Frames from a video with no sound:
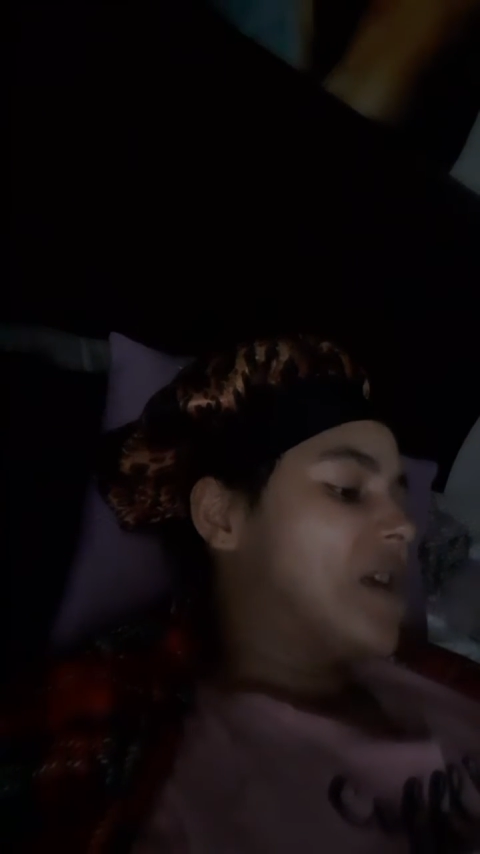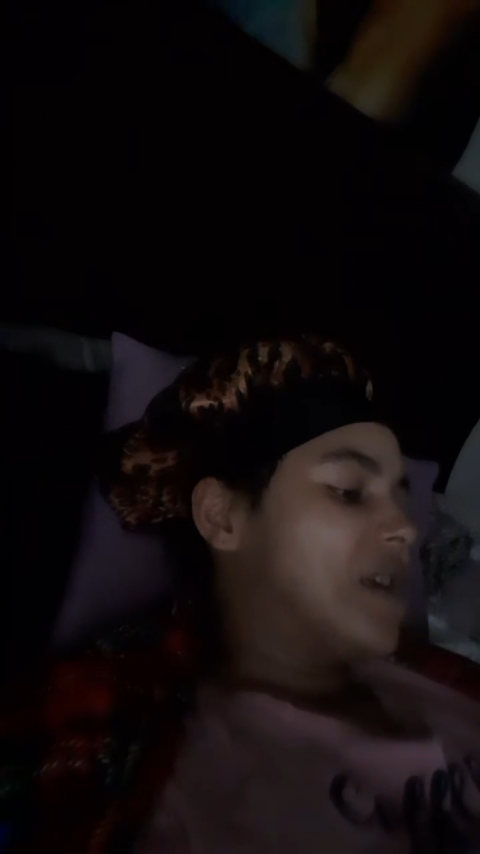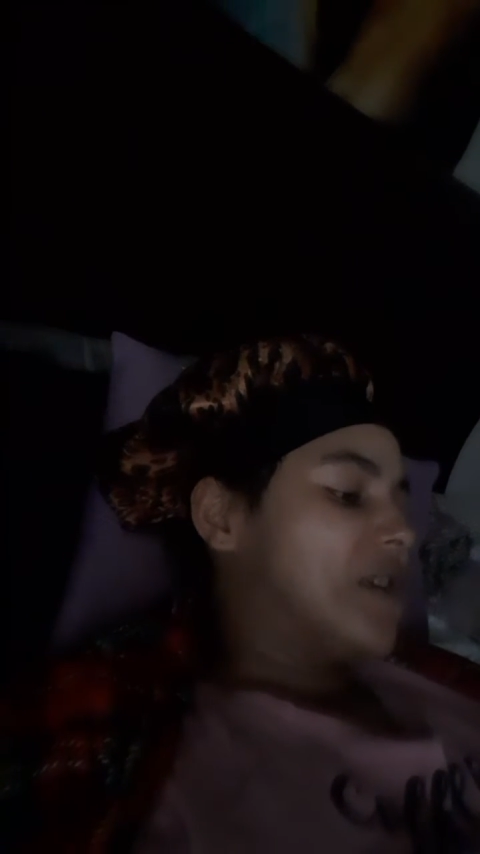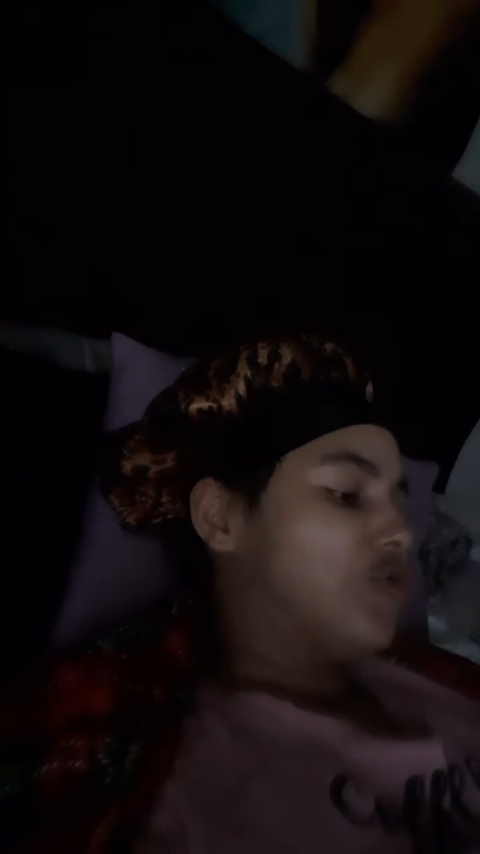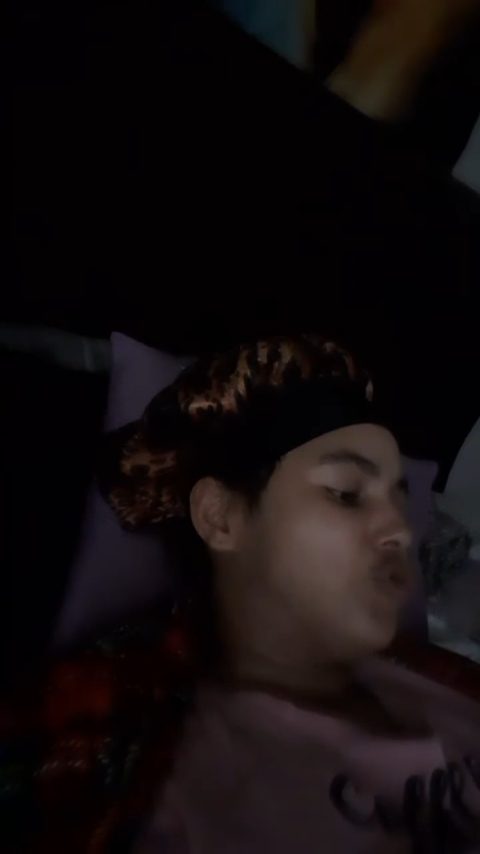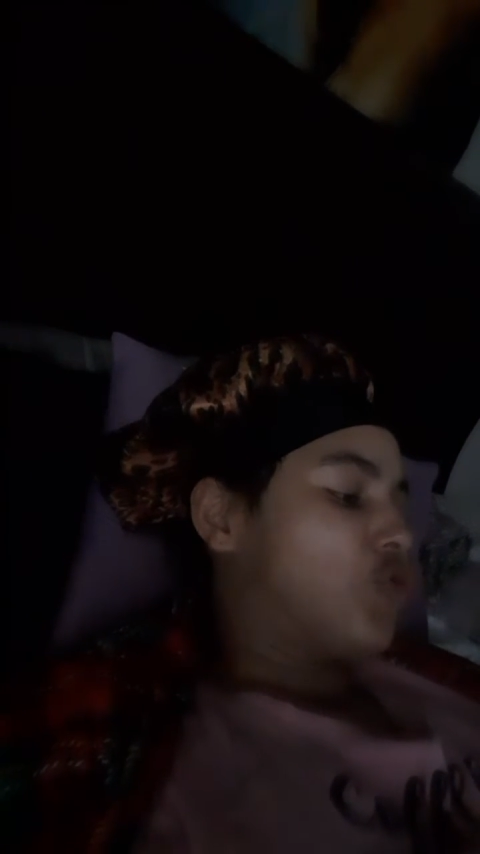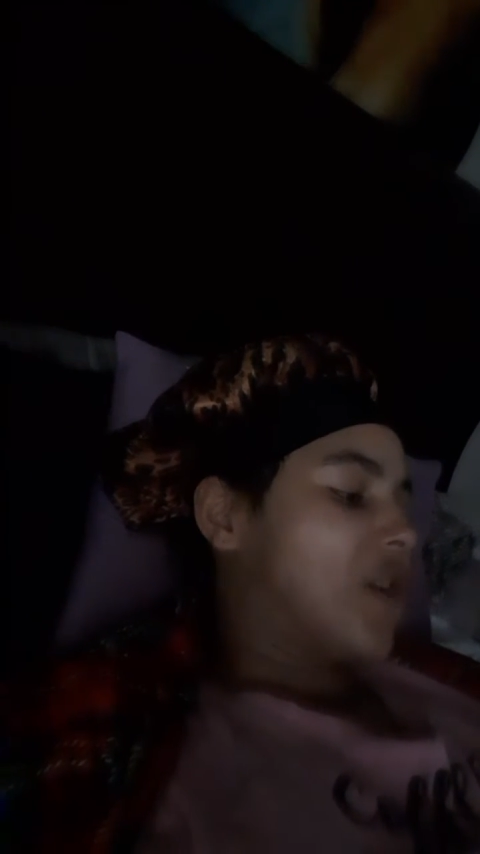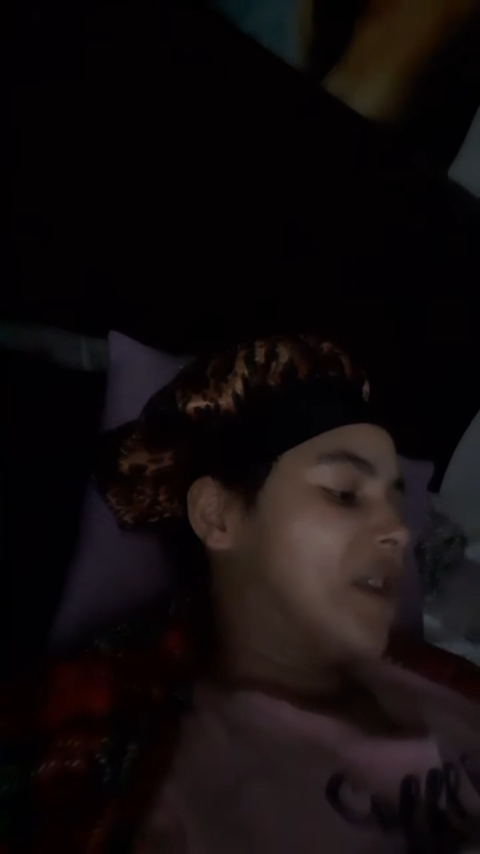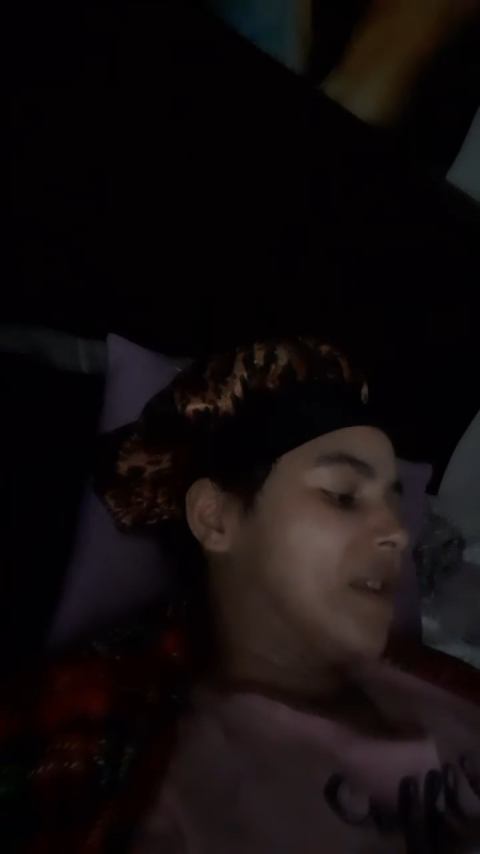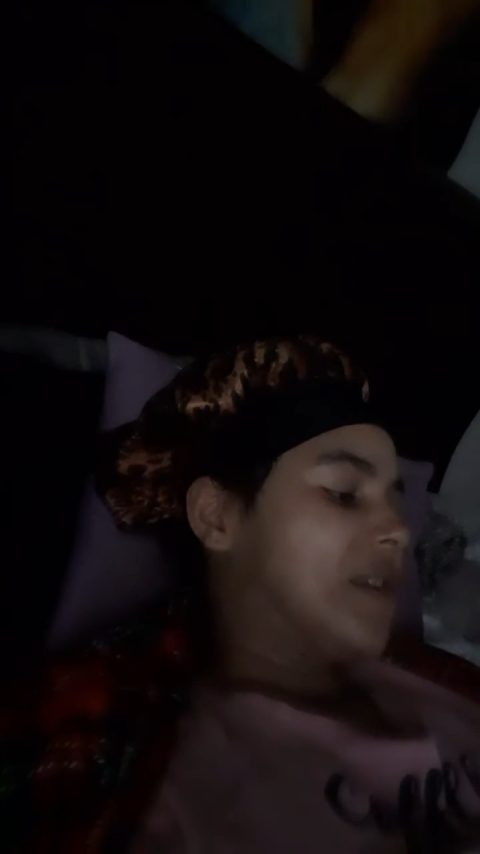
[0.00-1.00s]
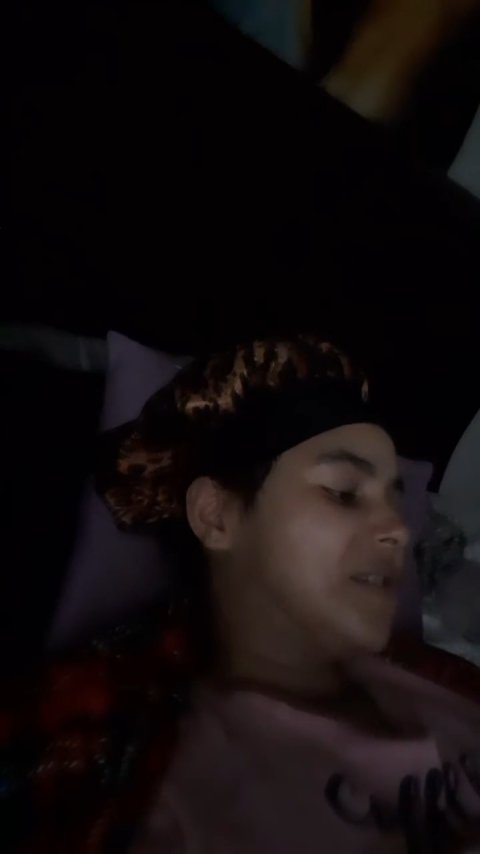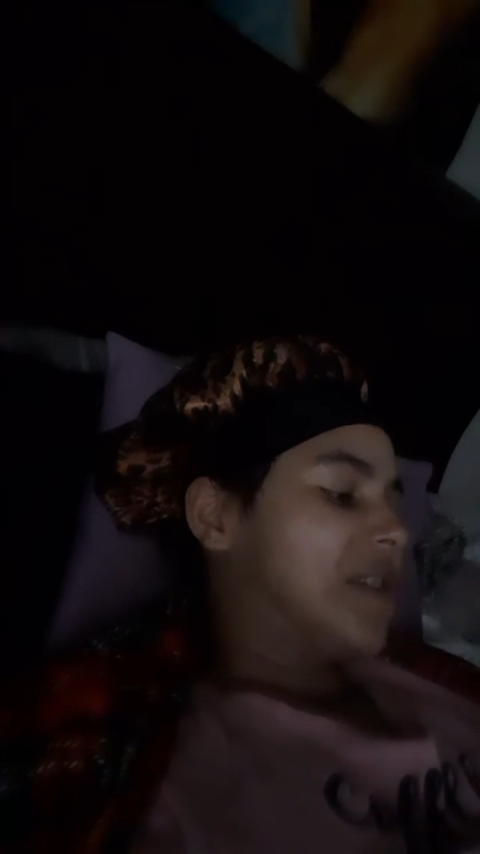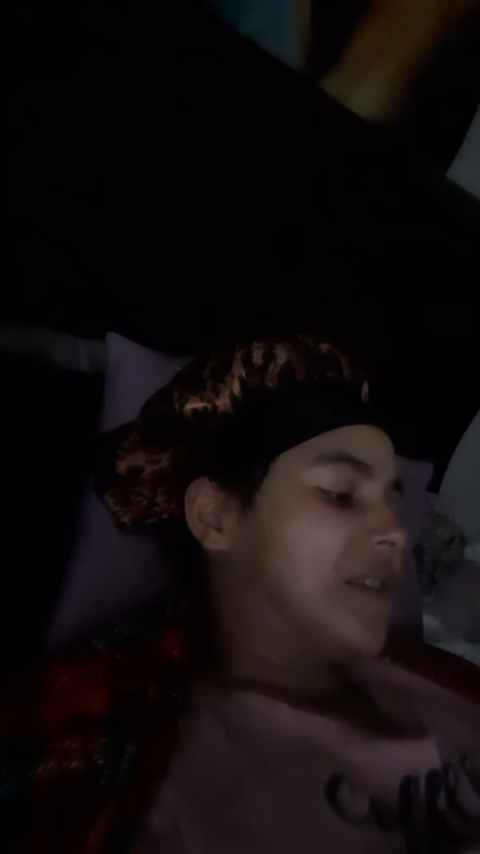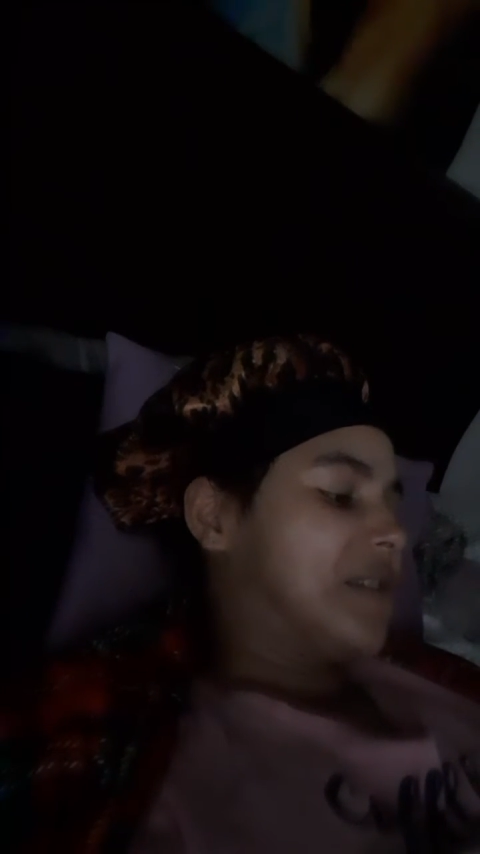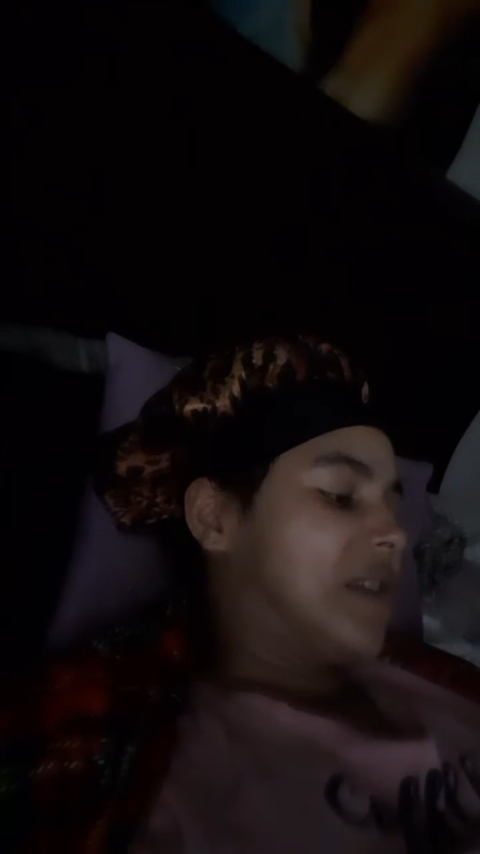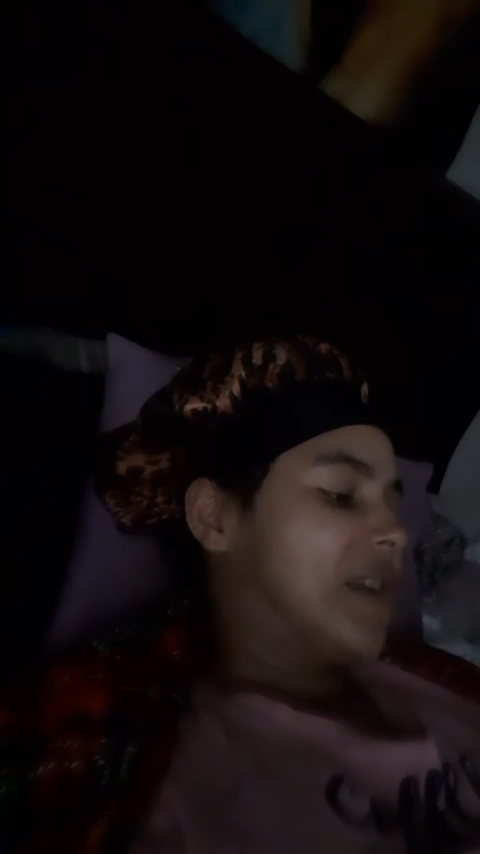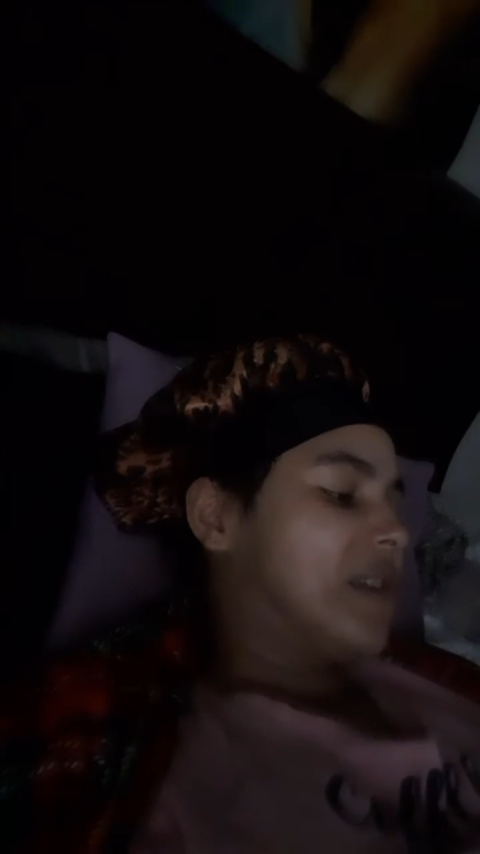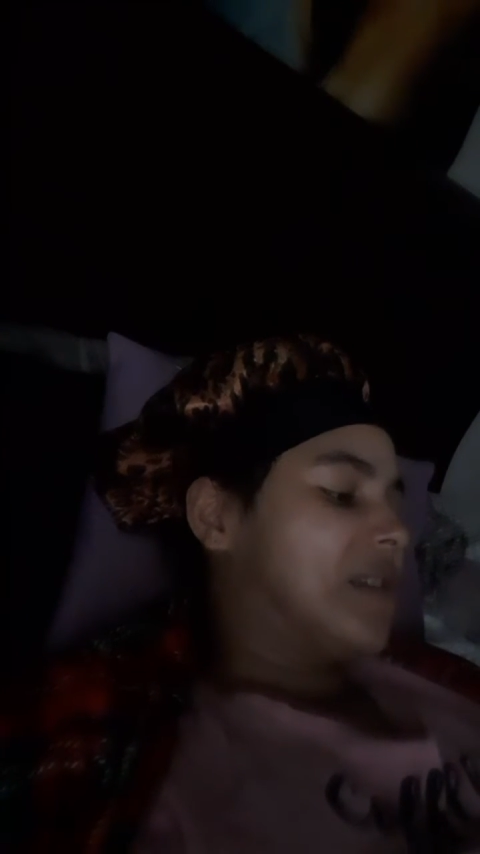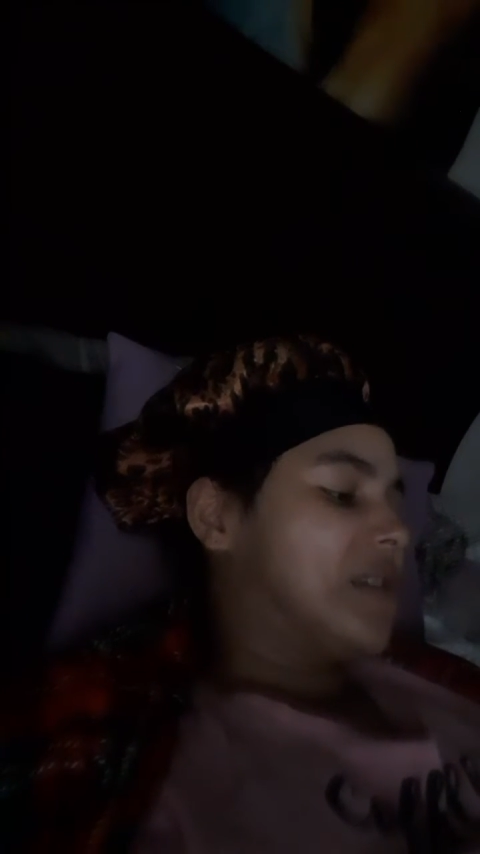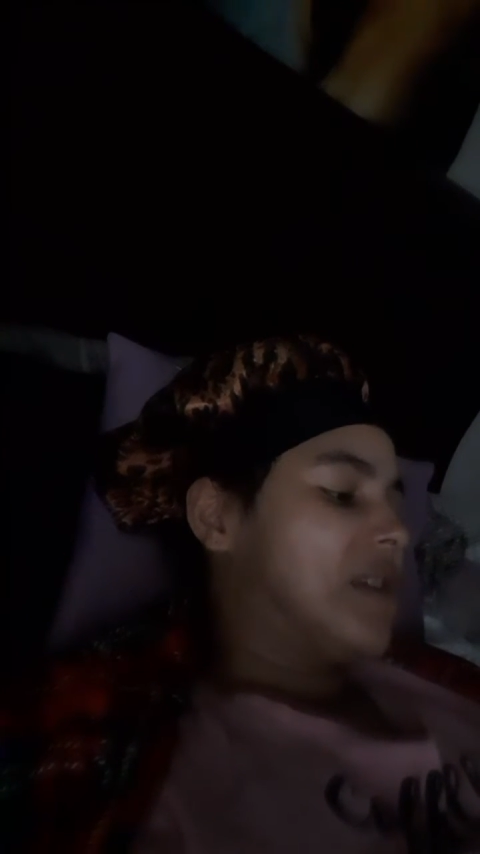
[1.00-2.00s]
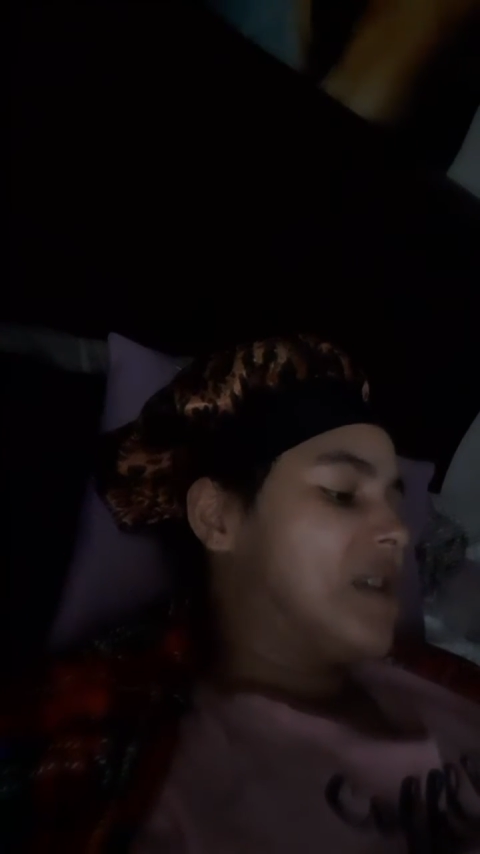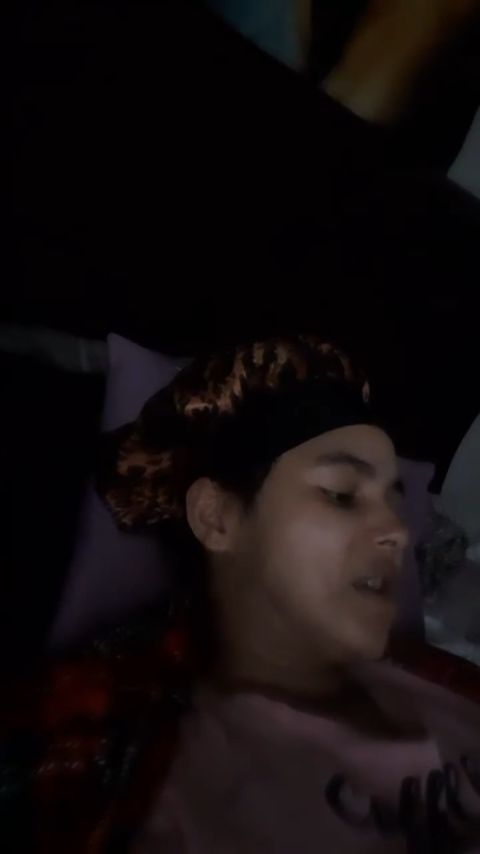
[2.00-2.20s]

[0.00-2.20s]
Its greatness, its dignity,